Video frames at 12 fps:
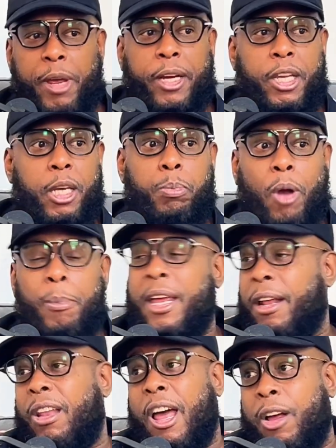he probably had a
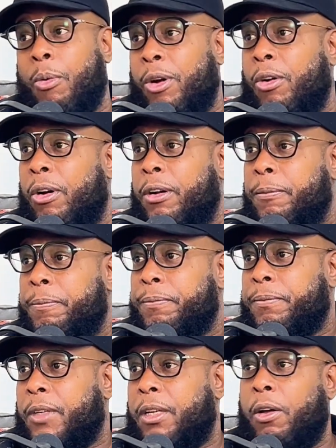lot going on.
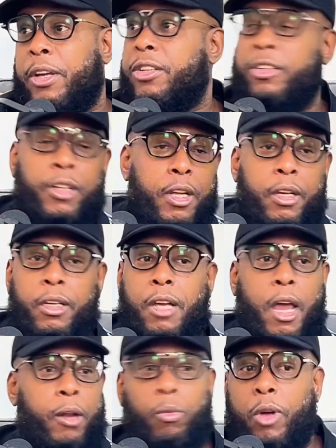He just kind
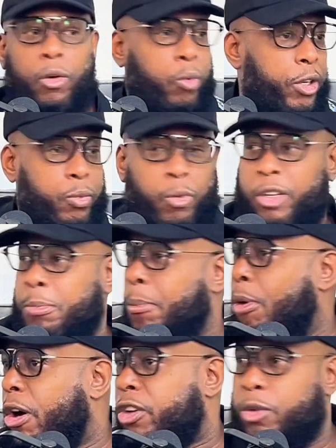of, where's my
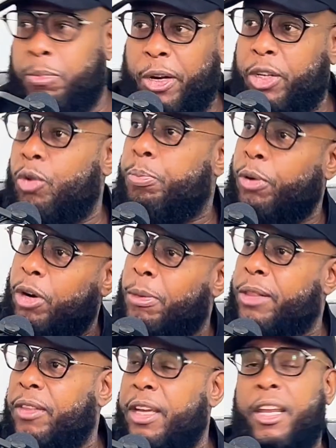marks? Where's my cue? Put on my
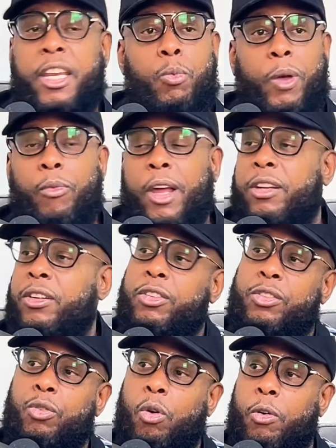thing. And he went right into the
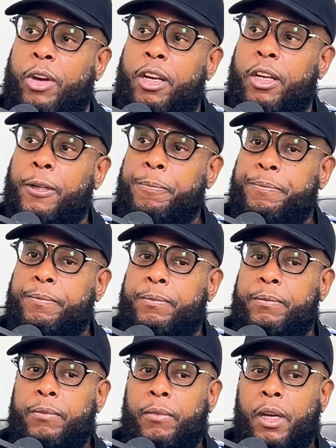story.
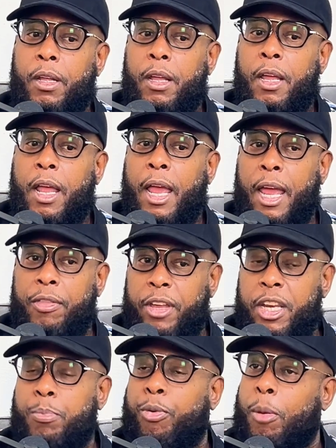And then he
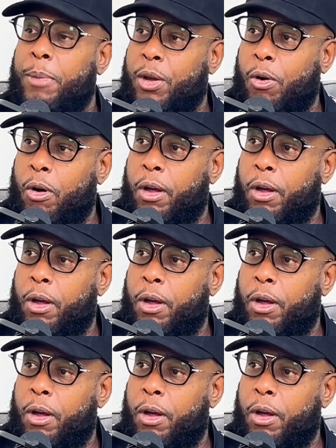brought me on.